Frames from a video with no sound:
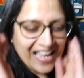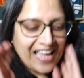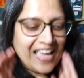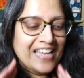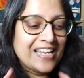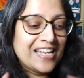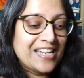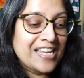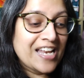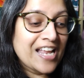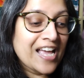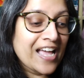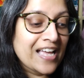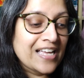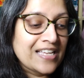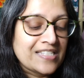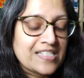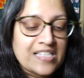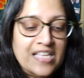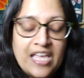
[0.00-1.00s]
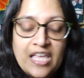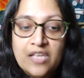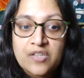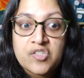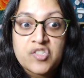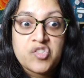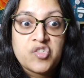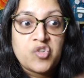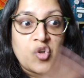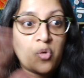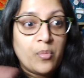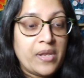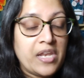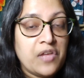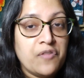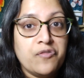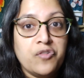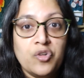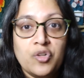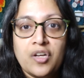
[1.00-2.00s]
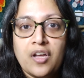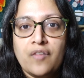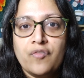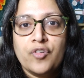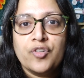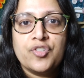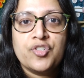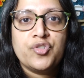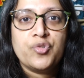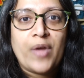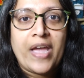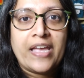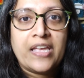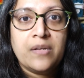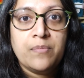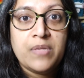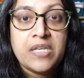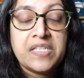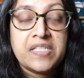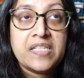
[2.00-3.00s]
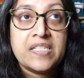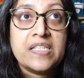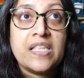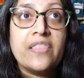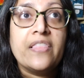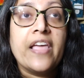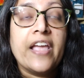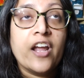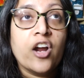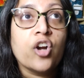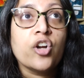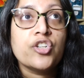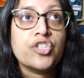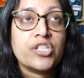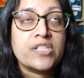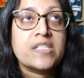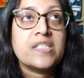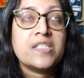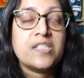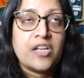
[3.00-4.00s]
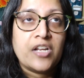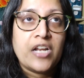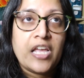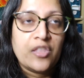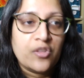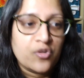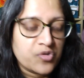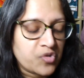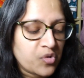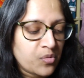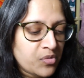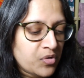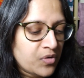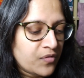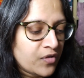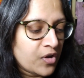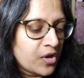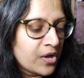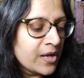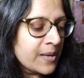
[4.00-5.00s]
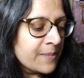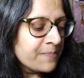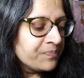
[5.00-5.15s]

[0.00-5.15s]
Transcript: And Anita has like so many full coverage dragon pieces, and they are just stunning. They're so beautiful.